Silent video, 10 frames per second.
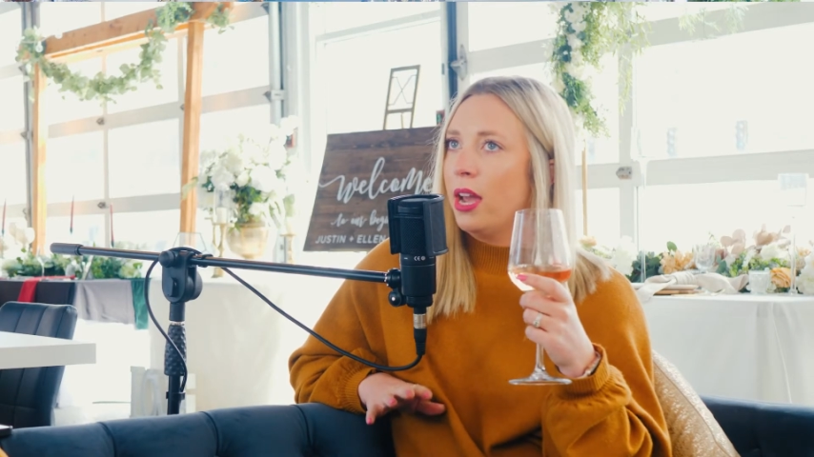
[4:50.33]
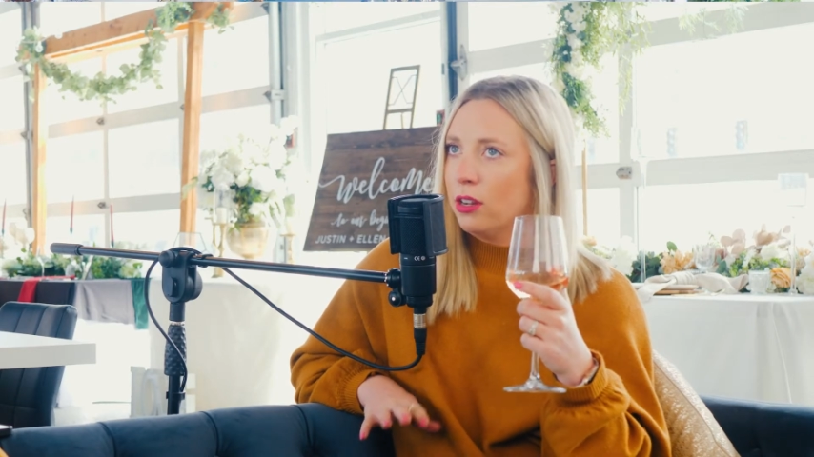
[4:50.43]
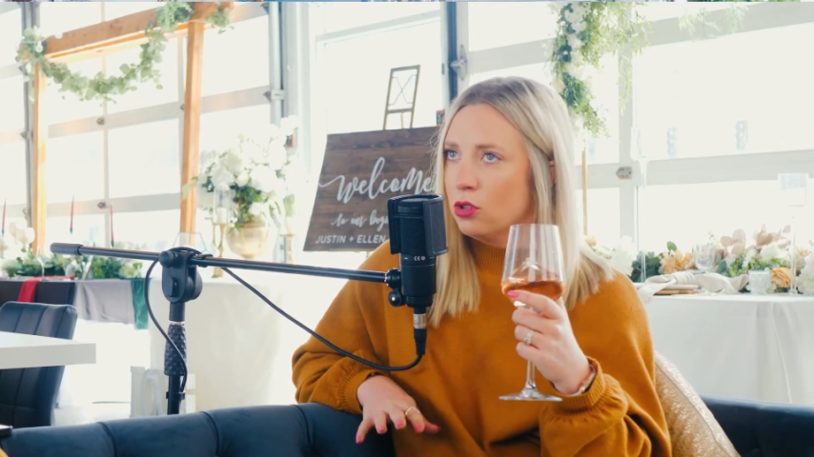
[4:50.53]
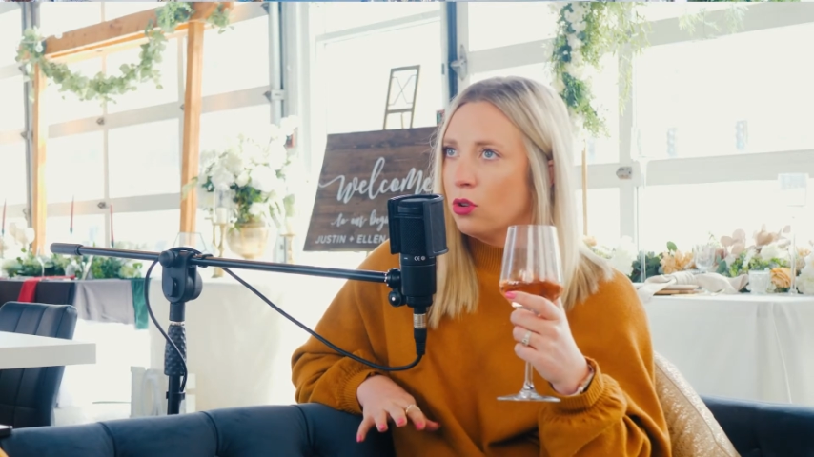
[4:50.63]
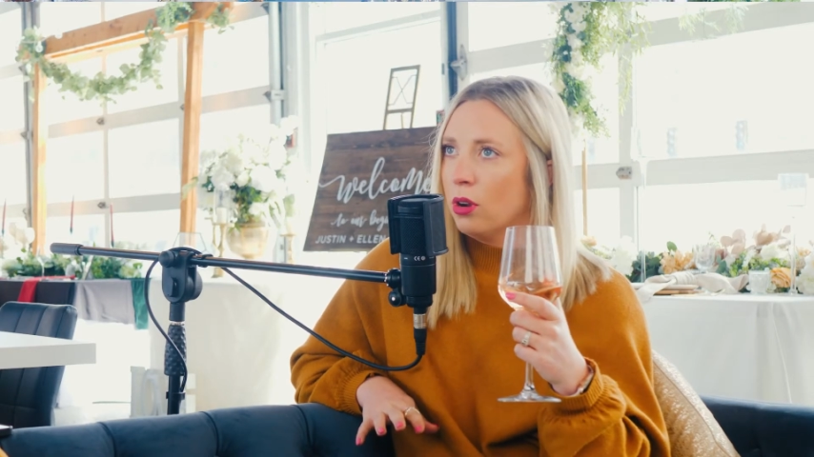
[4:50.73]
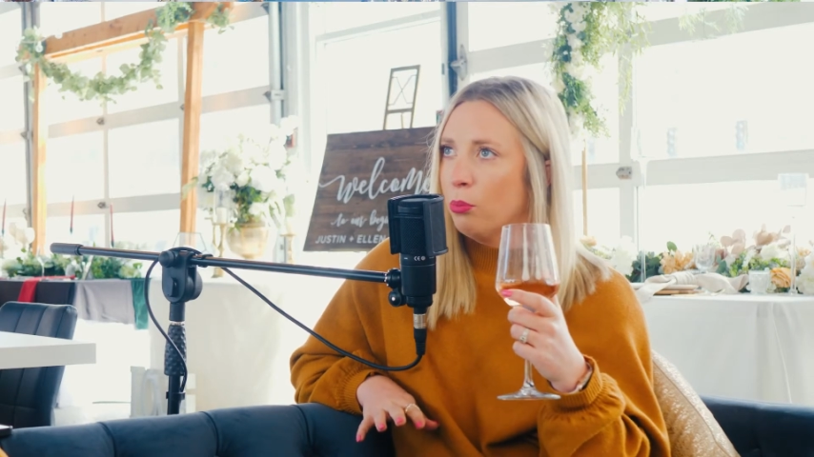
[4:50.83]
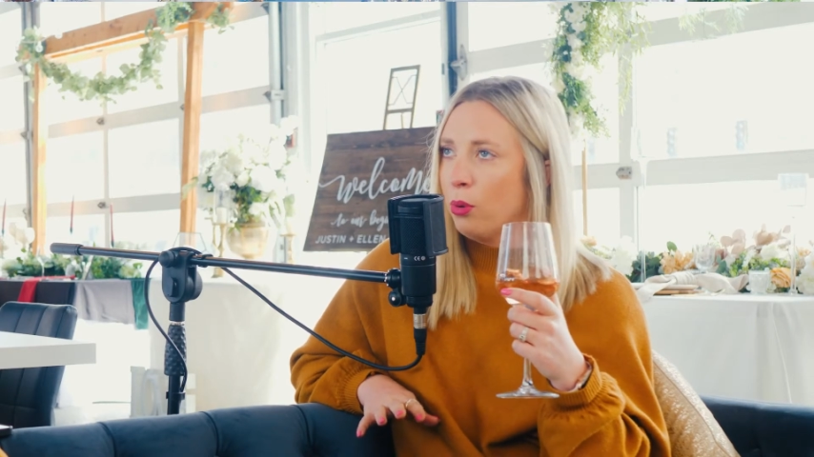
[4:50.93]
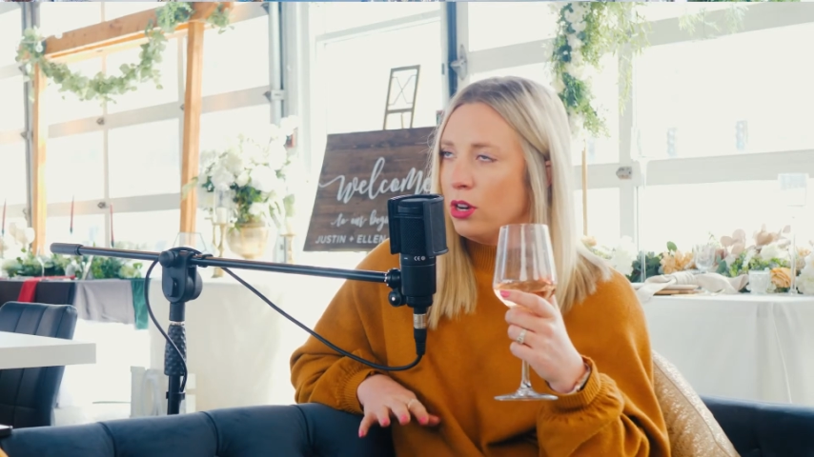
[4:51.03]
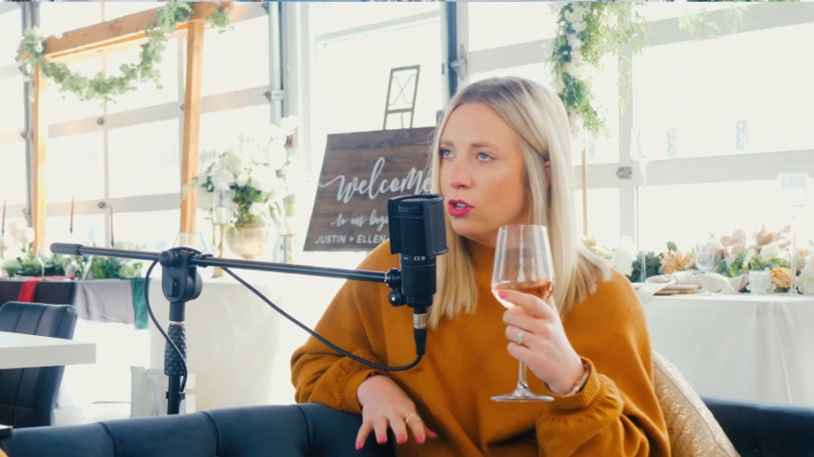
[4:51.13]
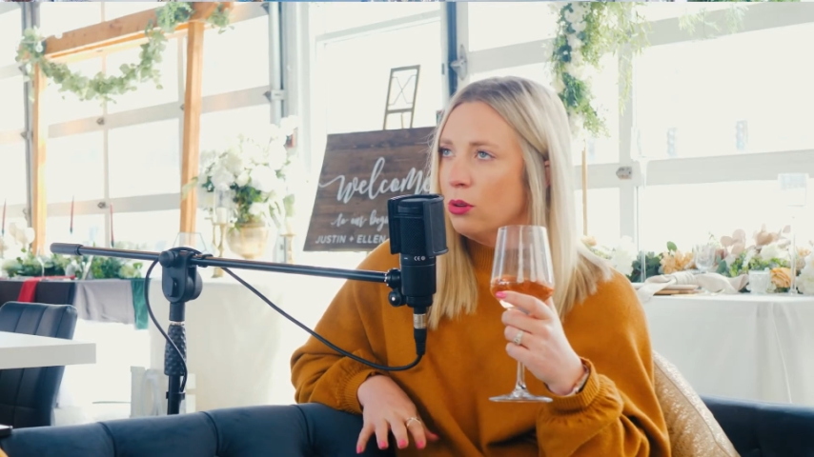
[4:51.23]
extra
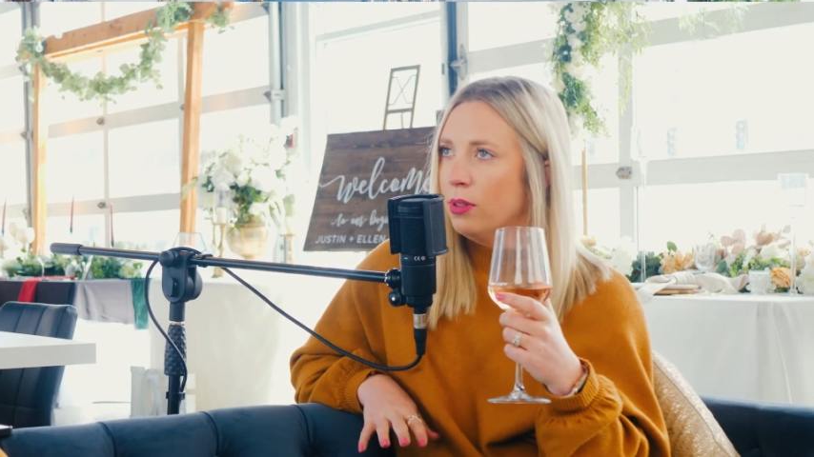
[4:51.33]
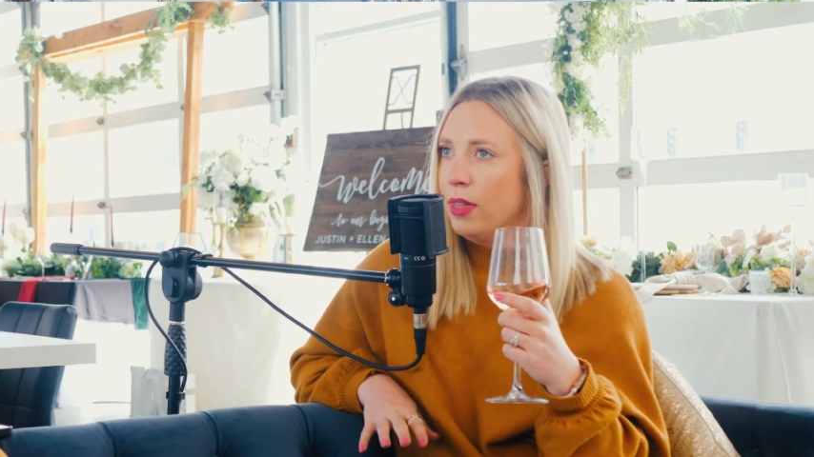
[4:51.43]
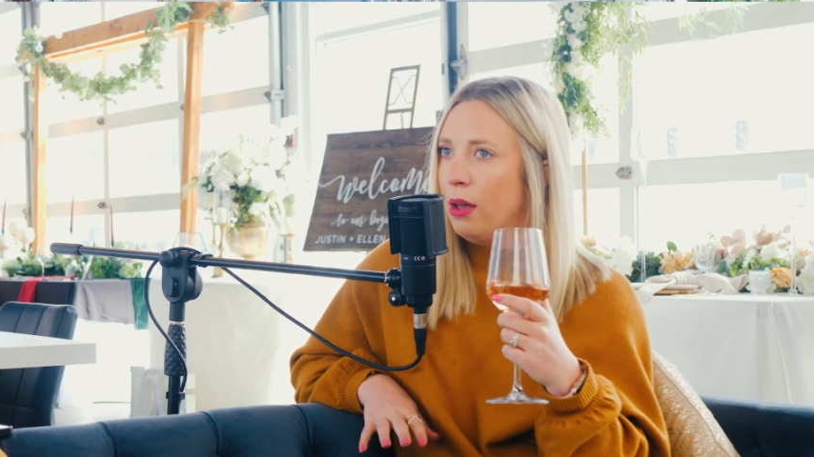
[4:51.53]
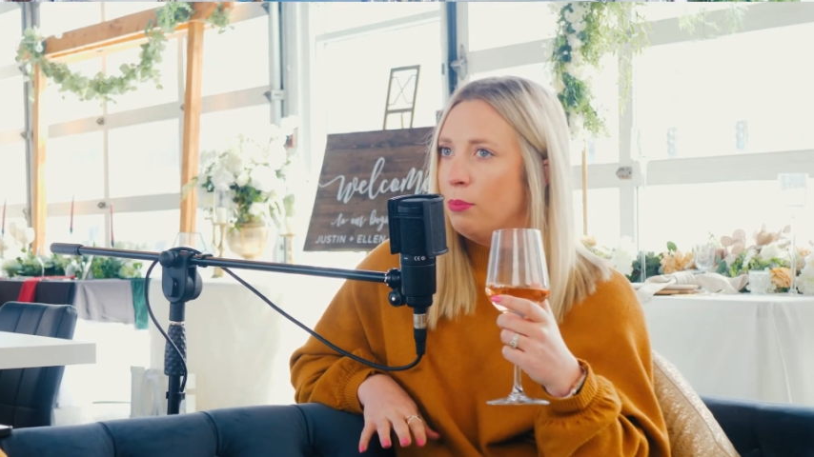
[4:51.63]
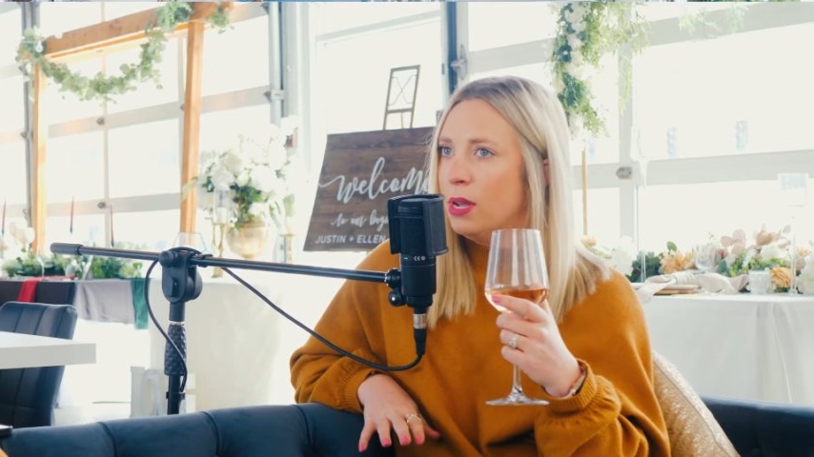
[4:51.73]
pressure with that